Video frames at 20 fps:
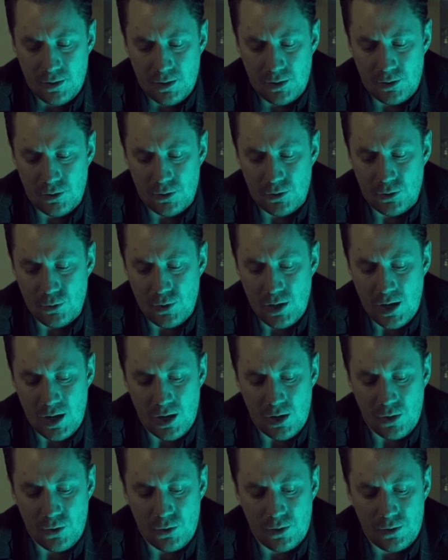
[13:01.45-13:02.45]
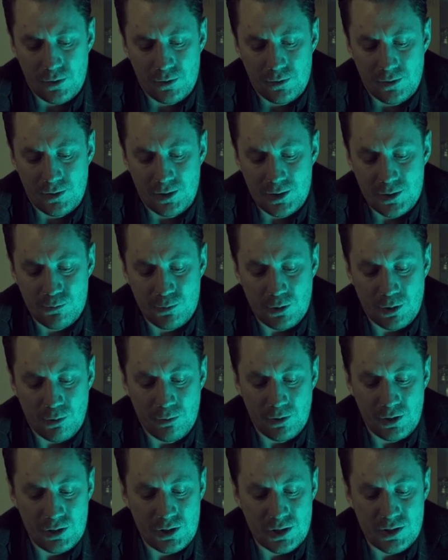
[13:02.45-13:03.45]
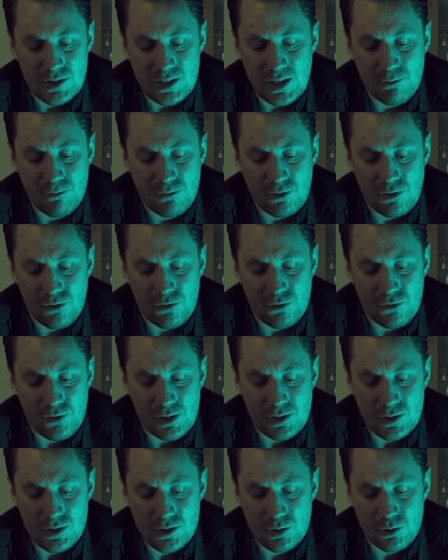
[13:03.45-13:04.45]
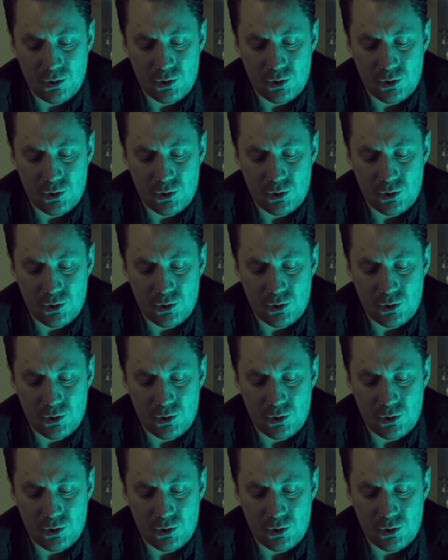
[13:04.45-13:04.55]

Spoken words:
I don't know how, and it's probably just empty threats to